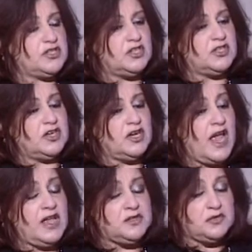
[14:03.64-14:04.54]
and you
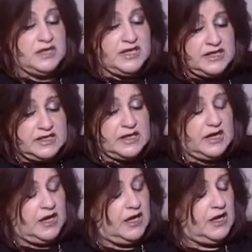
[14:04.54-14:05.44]
need
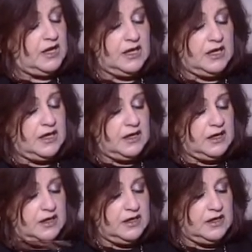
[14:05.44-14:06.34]

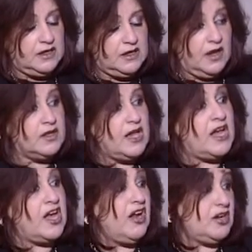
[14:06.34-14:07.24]
a
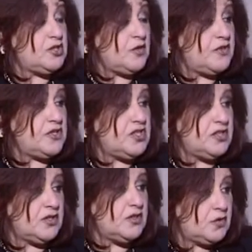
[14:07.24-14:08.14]
courage of the
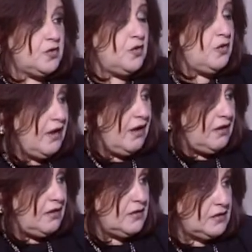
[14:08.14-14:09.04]
children to go,
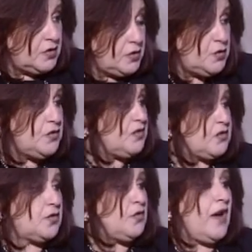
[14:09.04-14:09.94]
the youth
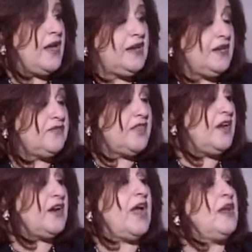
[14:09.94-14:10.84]
to go and live
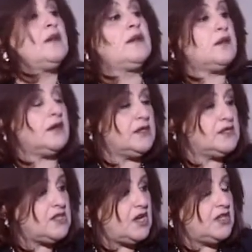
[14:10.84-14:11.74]
there and
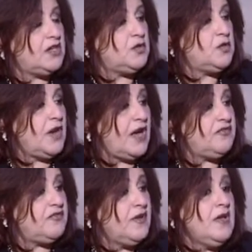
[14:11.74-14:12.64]
start a new
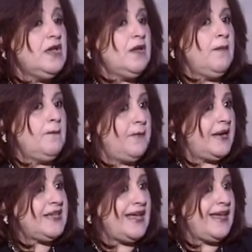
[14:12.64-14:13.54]
life.
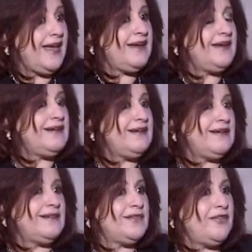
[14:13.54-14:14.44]
But again,
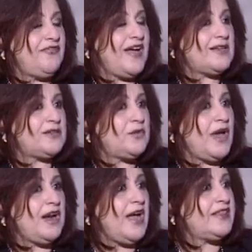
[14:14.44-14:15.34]
the fact we
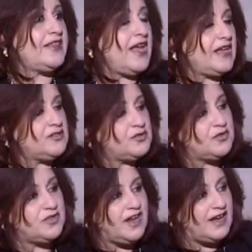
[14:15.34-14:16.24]
are attached
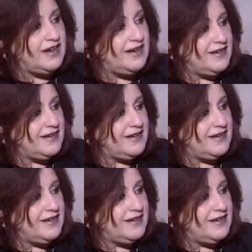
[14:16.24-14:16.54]
to the Nile.